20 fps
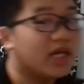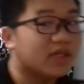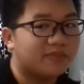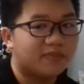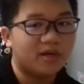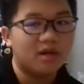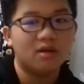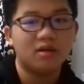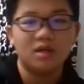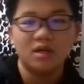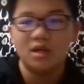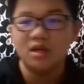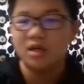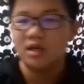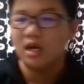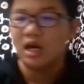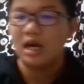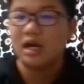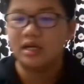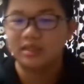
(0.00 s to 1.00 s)
days, bro.
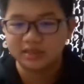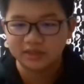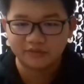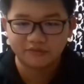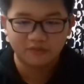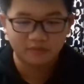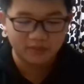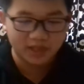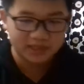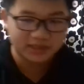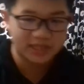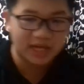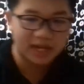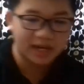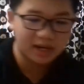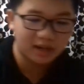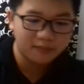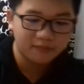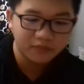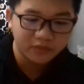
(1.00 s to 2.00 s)
It's from
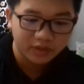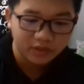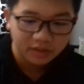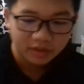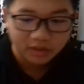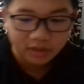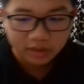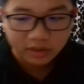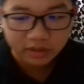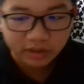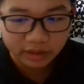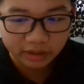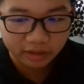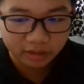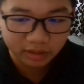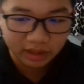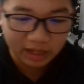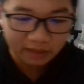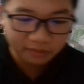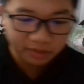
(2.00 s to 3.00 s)
Lazada.
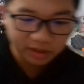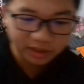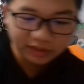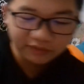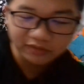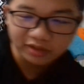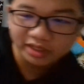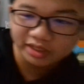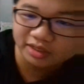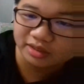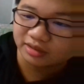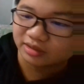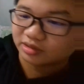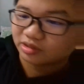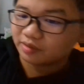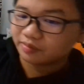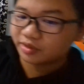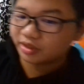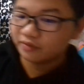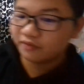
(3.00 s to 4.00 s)
I'm gonna leave a link in the
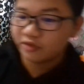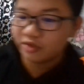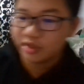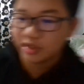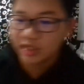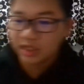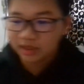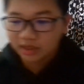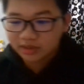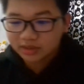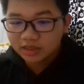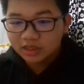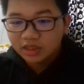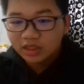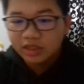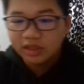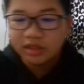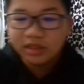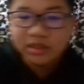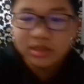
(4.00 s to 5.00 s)
description for you to get this.
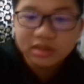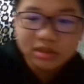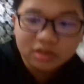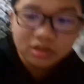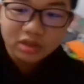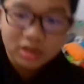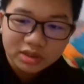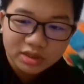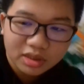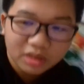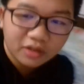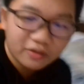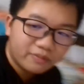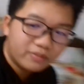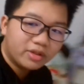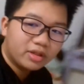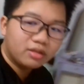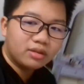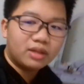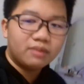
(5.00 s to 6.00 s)
This is good
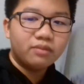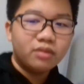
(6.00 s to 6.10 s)
stuff, bro.